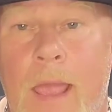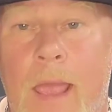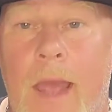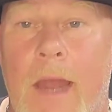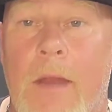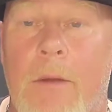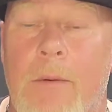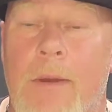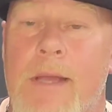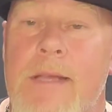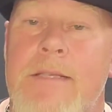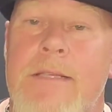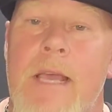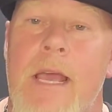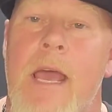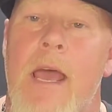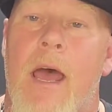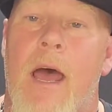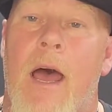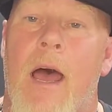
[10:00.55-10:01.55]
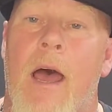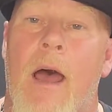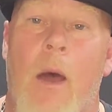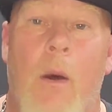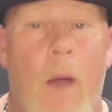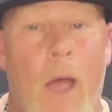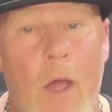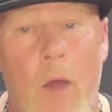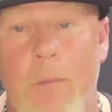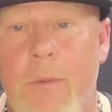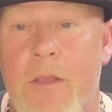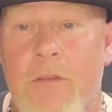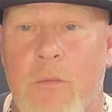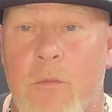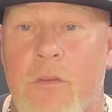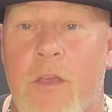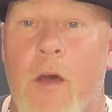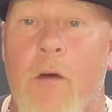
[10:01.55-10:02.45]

anyways, uh, well, I hope this was